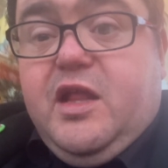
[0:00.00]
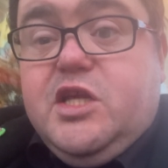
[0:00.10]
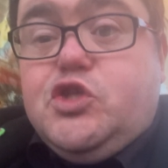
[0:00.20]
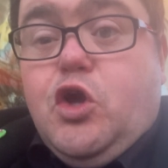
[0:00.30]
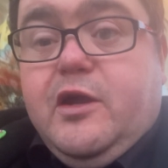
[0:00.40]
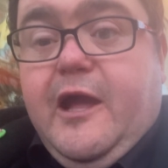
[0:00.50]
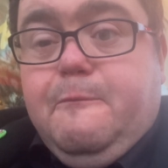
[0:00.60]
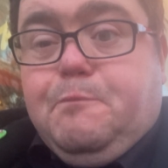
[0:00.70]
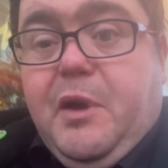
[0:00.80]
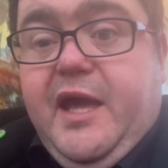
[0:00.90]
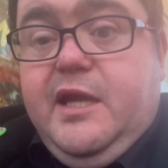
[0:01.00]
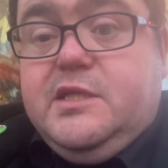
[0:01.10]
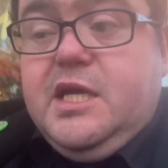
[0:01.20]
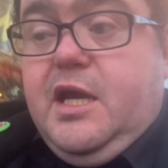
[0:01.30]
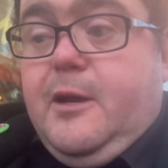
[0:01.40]
He's not getting
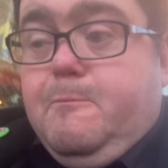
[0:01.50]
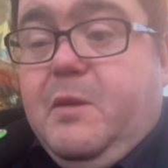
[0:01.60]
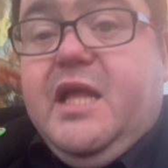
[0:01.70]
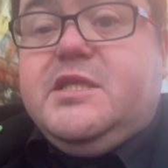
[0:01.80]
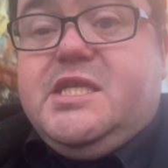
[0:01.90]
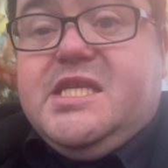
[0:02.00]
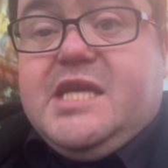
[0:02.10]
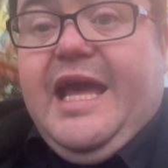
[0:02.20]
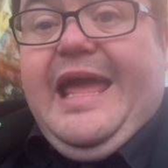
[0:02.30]
paid. Means this guy